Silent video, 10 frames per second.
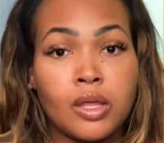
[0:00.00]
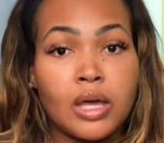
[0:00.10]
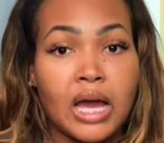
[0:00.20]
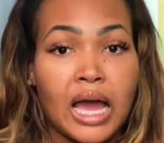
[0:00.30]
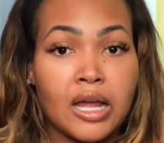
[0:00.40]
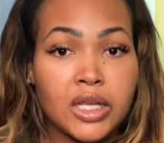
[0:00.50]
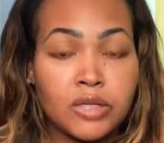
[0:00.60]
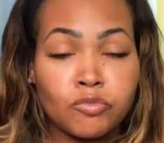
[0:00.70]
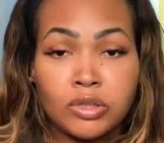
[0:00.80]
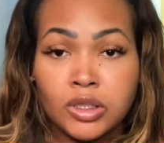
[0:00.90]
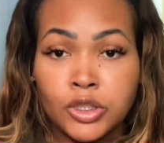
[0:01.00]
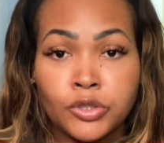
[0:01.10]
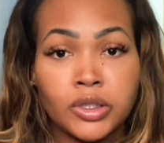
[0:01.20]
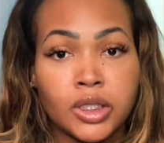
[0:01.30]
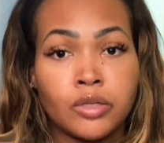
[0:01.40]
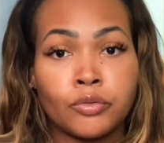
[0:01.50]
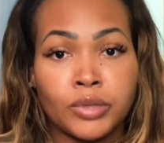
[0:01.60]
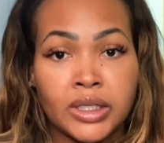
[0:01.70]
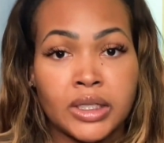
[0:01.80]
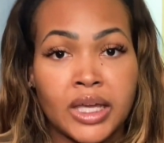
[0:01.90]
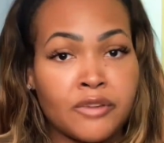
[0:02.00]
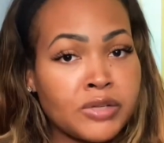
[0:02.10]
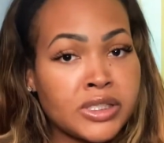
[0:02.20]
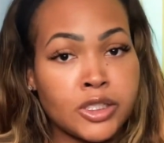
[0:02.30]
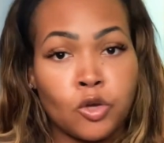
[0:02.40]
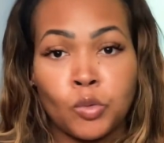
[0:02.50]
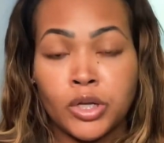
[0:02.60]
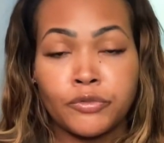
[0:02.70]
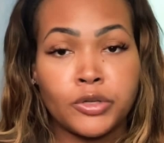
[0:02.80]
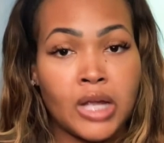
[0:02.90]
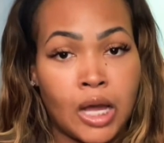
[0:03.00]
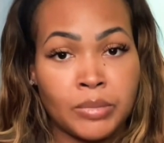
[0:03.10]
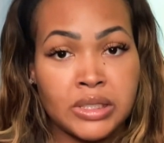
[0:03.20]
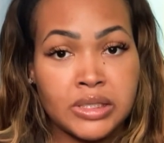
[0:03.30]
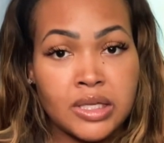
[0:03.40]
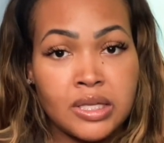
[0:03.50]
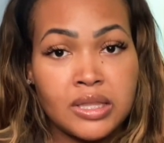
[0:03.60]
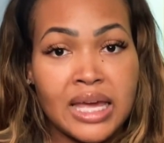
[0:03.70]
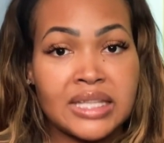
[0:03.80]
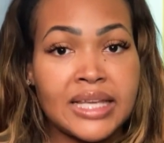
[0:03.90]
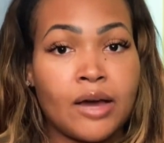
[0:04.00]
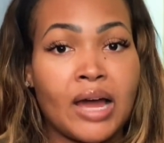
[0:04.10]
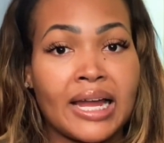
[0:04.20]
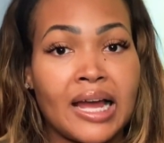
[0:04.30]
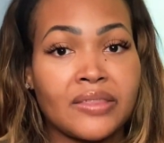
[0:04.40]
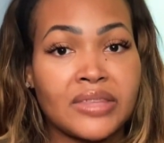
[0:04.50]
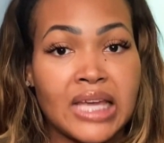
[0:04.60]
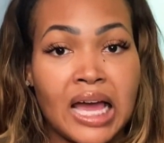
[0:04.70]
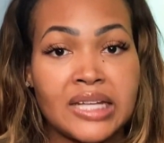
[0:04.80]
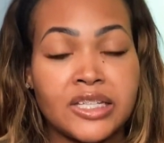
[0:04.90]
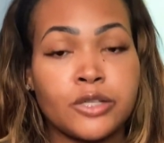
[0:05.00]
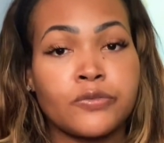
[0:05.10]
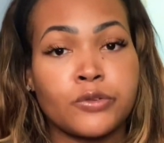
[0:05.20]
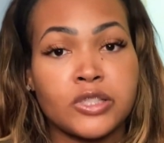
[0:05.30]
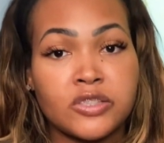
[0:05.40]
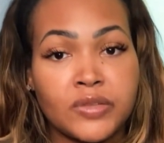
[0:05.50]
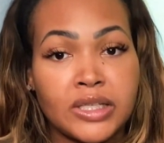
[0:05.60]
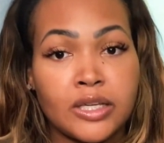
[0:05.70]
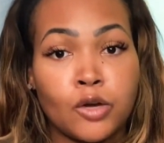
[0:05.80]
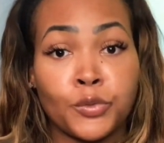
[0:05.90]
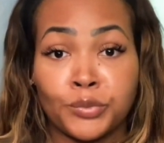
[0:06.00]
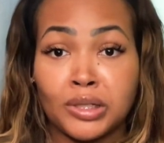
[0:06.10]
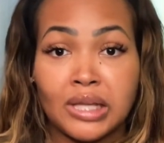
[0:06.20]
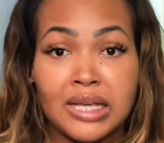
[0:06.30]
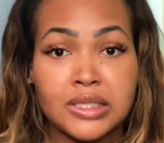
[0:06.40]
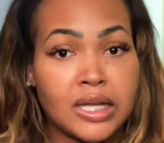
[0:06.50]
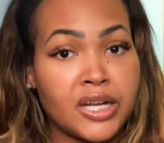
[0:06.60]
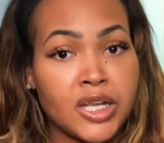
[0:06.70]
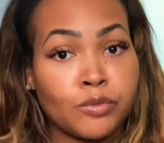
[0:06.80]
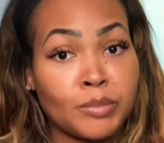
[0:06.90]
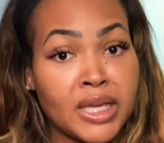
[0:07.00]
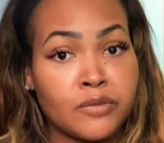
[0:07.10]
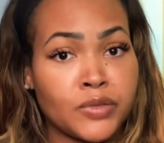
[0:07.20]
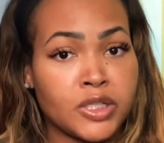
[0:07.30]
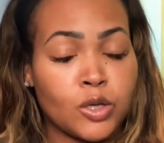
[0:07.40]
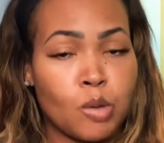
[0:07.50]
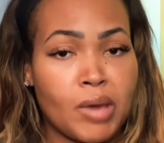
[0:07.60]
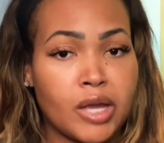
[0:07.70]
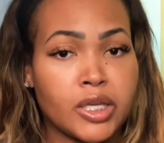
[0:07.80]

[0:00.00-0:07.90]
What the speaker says: I literally read every single one of your comments. That is how I got the idea for this video and realized that I never made a video about it.